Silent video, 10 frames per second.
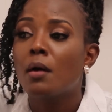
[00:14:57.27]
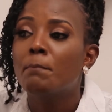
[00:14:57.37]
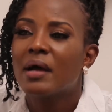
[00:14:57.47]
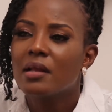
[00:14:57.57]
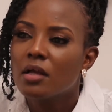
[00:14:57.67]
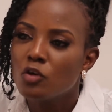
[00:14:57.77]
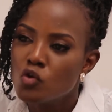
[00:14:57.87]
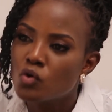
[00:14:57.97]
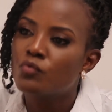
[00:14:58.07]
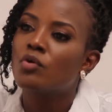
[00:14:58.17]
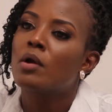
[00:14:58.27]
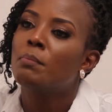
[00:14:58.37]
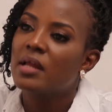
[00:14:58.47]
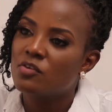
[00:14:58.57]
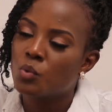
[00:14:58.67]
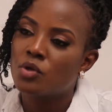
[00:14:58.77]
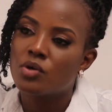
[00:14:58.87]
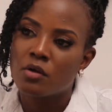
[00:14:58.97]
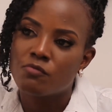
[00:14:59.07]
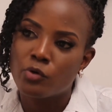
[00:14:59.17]
But look for a place where you
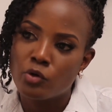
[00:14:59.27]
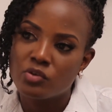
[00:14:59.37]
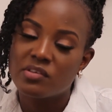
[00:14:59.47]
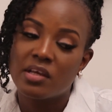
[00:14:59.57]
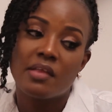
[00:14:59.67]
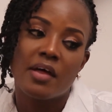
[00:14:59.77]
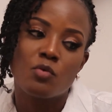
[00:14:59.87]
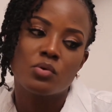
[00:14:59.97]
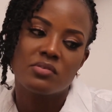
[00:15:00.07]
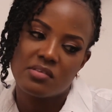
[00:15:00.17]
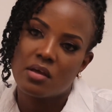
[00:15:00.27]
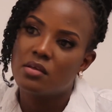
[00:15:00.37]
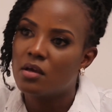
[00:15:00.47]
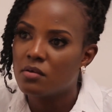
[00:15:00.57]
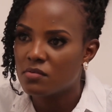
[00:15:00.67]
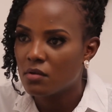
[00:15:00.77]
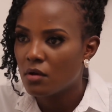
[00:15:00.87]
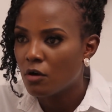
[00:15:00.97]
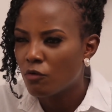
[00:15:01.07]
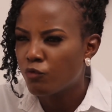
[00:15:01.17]
can volunteer that will say yes
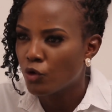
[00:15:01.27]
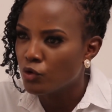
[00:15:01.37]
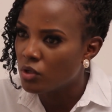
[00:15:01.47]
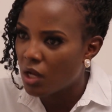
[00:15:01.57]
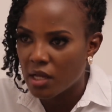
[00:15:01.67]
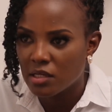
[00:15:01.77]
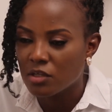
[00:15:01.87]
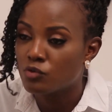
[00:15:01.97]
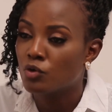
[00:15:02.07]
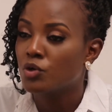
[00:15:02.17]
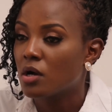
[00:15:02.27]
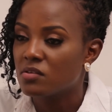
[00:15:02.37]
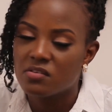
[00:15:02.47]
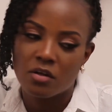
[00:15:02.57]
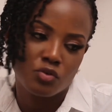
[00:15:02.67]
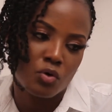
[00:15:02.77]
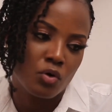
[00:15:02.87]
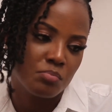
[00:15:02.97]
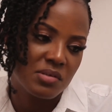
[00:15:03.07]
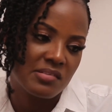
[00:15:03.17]
for you learning so can start your
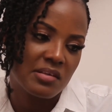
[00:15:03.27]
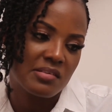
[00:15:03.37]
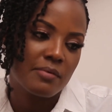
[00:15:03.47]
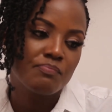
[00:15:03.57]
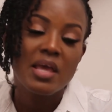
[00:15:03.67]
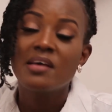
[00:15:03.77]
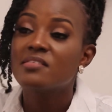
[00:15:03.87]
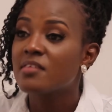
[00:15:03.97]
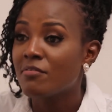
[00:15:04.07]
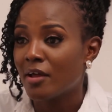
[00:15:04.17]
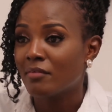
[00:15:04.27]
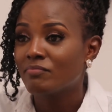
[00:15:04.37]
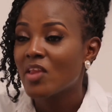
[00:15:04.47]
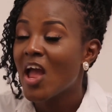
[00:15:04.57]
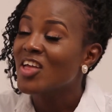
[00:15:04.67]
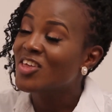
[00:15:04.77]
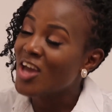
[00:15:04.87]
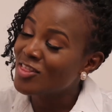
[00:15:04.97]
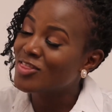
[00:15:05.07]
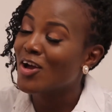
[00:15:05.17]
own business. 7,
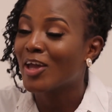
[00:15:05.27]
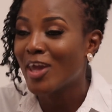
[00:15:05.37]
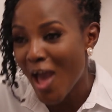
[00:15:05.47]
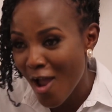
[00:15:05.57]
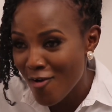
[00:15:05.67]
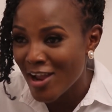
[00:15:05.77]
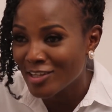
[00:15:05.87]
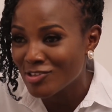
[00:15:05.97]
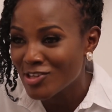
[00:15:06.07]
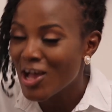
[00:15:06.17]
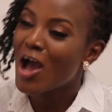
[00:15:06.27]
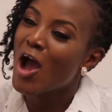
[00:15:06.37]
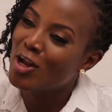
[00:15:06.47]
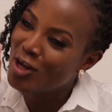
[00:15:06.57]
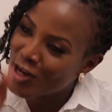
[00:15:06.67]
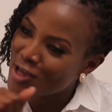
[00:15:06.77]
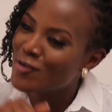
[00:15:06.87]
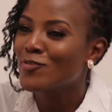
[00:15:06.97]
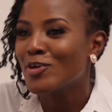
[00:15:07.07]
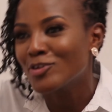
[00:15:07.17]
get the courage and
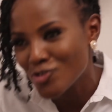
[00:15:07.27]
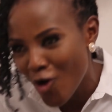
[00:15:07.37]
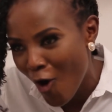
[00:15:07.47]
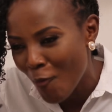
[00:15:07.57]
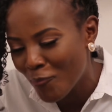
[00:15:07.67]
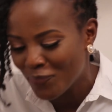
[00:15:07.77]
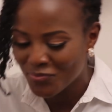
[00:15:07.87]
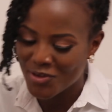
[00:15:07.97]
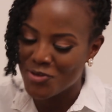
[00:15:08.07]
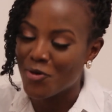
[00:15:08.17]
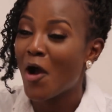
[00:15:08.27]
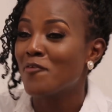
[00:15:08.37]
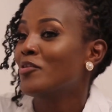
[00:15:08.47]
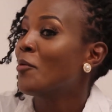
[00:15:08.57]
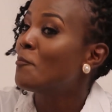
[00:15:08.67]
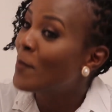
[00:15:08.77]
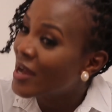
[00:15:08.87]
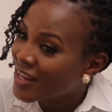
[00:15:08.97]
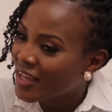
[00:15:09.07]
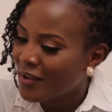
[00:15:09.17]
leave the job. You have the
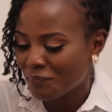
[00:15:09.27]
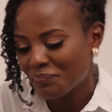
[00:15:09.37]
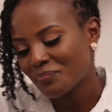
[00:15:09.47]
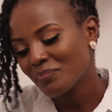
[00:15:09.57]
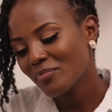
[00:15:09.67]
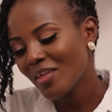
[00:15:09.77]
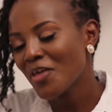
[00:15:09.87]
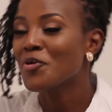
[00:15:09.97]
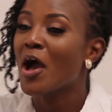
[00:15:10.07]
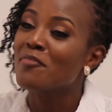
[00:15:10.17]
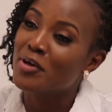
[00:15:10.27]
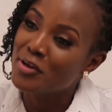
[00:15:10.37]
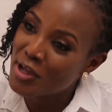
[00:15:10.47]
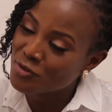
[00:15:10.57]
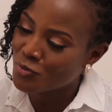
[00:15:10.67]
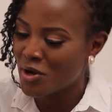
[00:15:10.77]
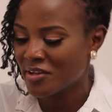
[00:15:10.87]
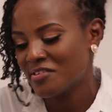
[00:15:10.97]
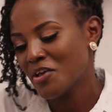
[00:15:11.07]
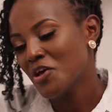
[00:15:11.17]
money, you have the
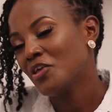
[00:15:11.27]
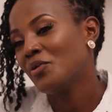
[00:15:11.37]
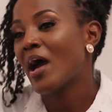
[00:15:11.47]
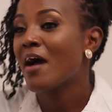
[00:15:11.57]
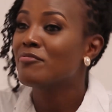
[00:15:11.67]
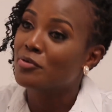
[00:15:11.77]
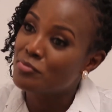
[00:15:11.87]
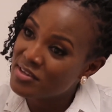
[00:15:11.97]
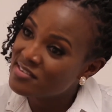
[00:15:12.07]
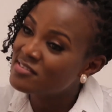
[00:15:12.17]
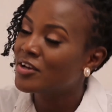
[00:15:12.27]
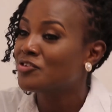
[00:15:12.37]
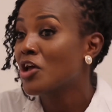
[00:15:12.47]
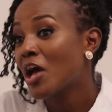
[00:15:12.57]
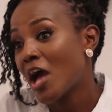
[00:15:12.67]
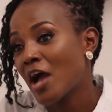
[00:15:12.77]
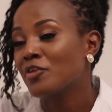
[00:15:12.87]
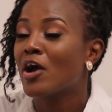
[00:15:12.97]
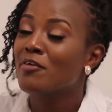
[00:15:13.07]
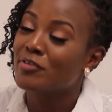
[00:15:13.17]
networks, you have the research, and
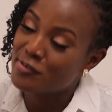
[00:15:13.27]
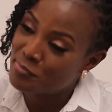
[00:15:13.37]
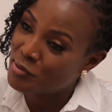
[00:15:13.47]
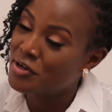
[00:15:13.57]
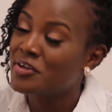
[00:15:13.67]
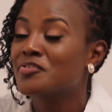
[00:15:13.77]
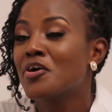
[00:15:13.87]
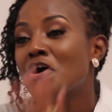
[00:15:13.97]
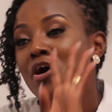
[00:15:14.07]
you have experience.